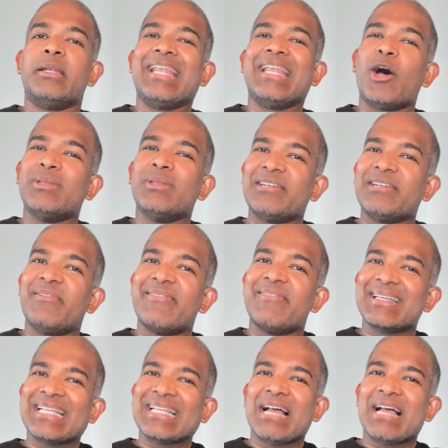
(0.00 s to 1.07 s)
Now that we've
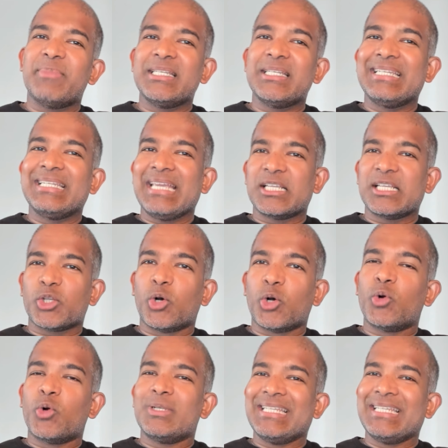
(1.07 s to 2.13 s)
examined
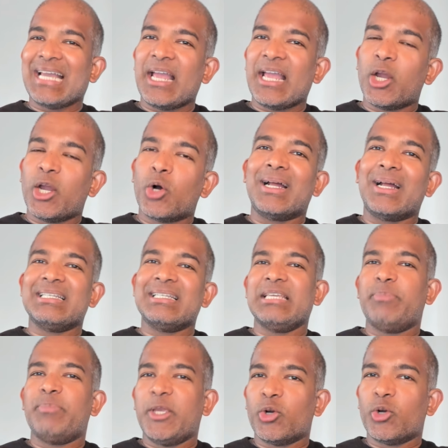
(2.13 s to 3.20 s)
DSO, DIO, and
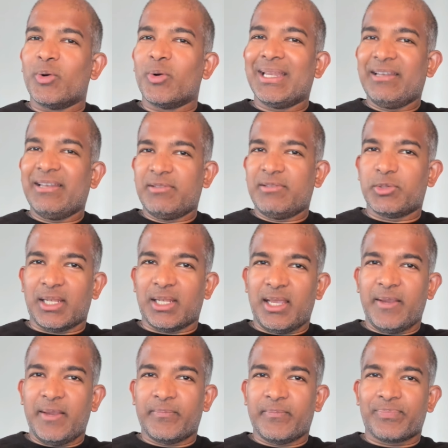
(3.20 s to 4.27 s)
DPO
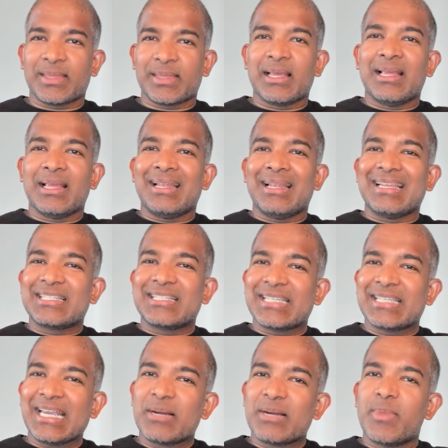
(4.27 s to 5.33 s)
individually, let's
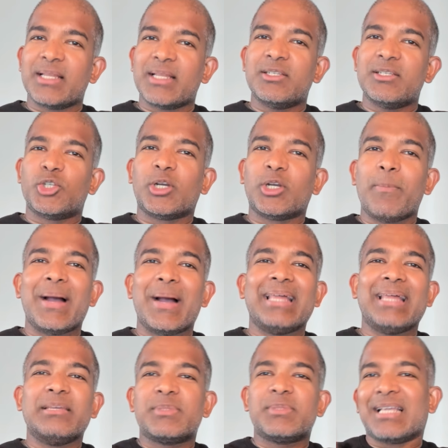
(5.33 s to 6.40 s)
take a moment to
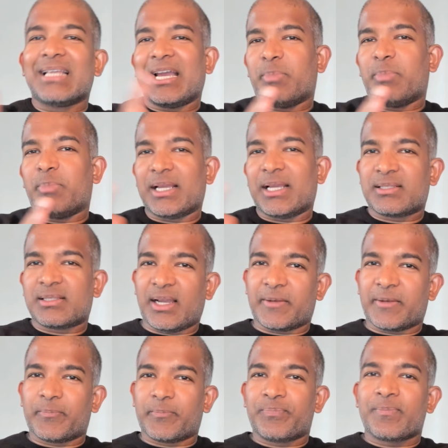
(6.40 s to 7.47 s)
compare them side by
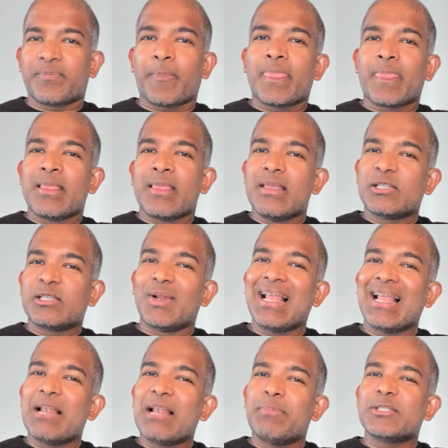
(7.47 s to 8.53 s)
side. This will
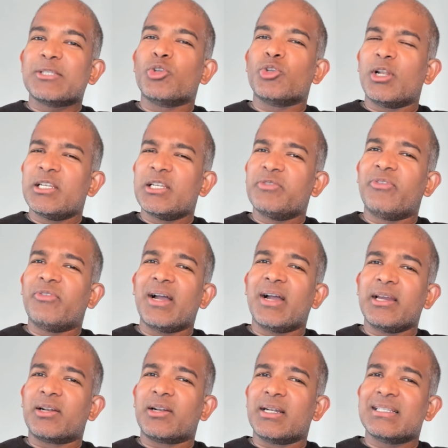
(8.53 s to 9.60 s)
help us
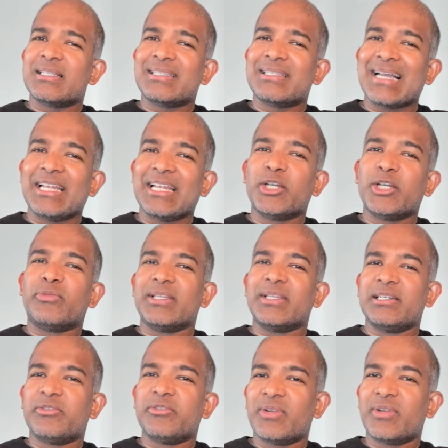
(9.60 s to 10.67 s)
solidify our understanding of their
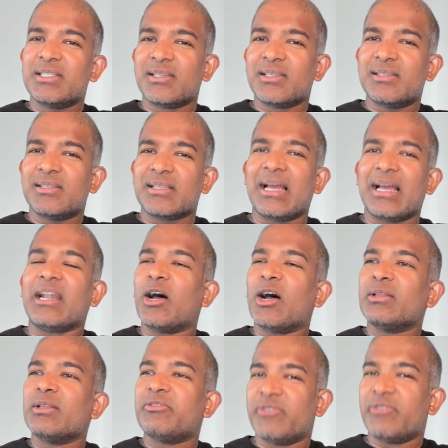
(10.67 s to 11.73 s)
differences and
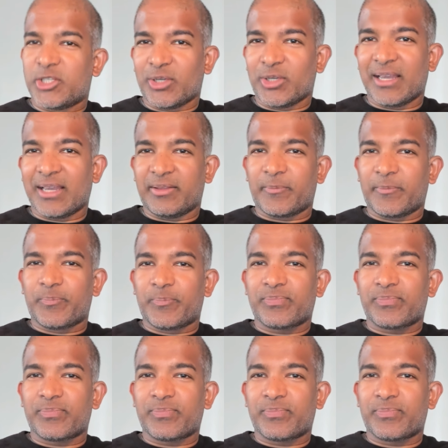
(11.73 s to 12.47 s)
how they fit together.